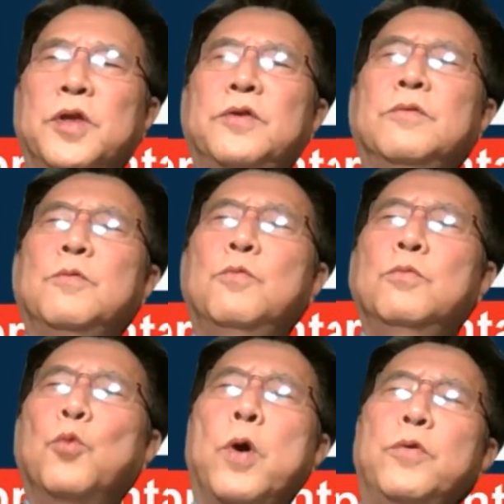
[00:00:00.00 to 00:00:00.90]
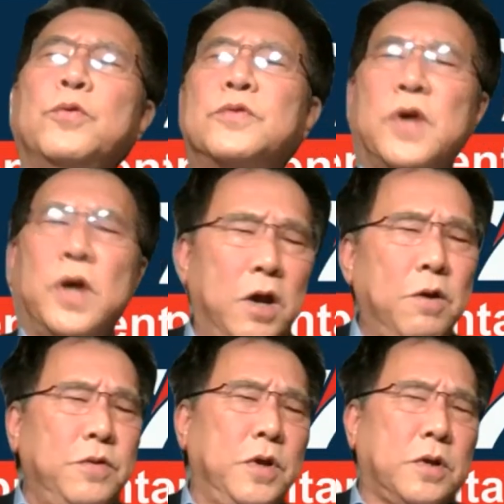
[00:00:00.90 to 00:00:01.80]
Did you will you
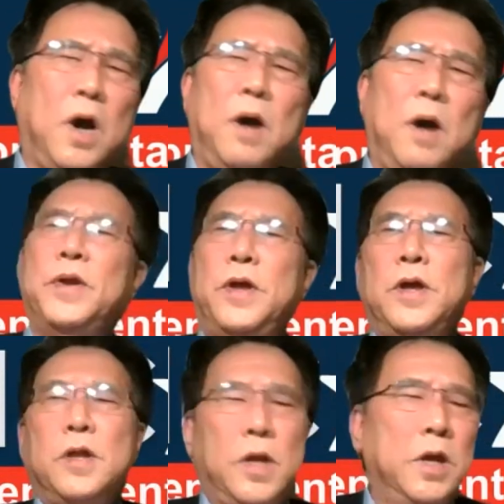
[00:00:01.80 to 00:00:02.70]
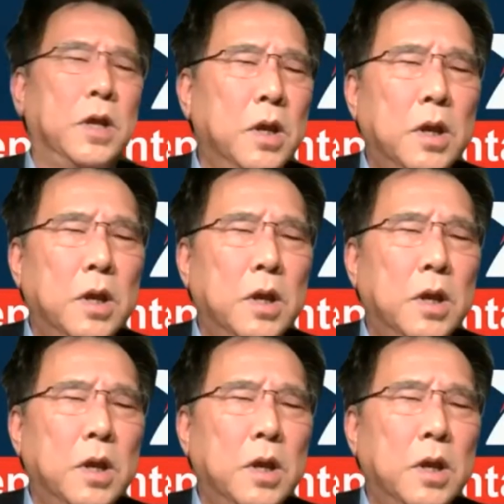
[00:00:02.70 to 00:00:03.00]
tell your company that?